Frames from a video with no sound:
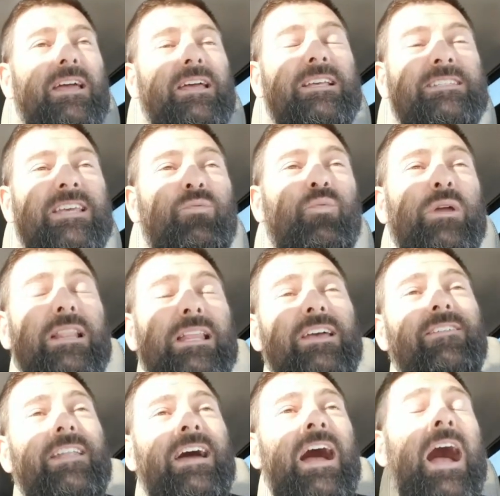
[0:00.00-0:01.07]
He said, we live
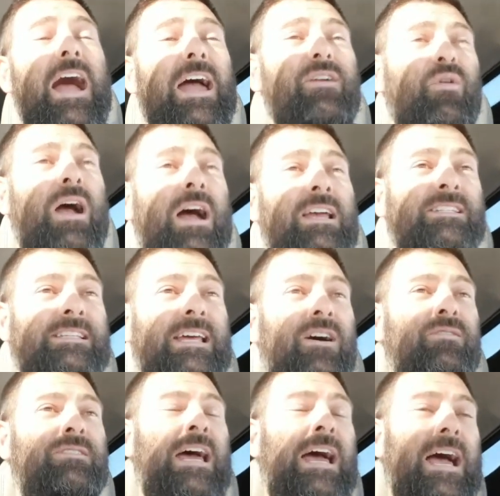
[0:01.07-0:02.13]
in a high-rise
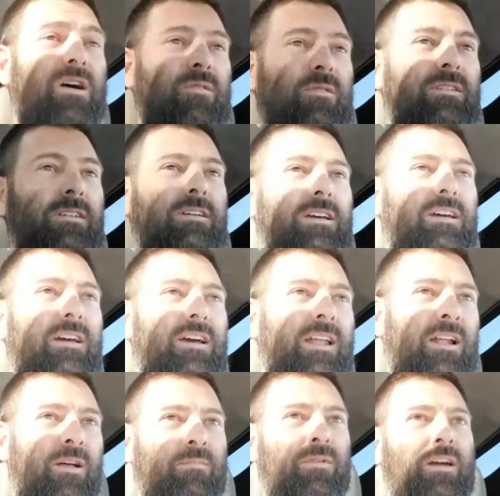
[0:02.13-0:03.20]
downtown. And
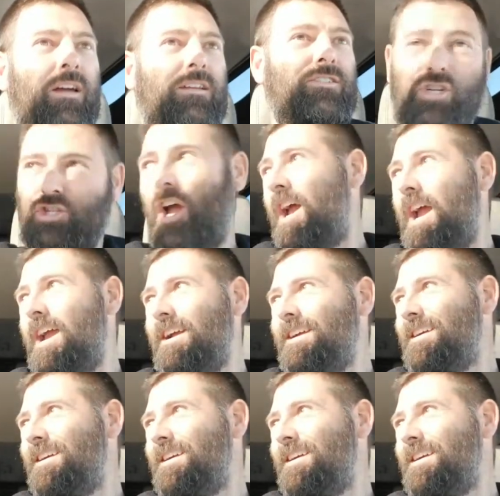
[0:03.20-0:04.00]
I'm like, cha-ching!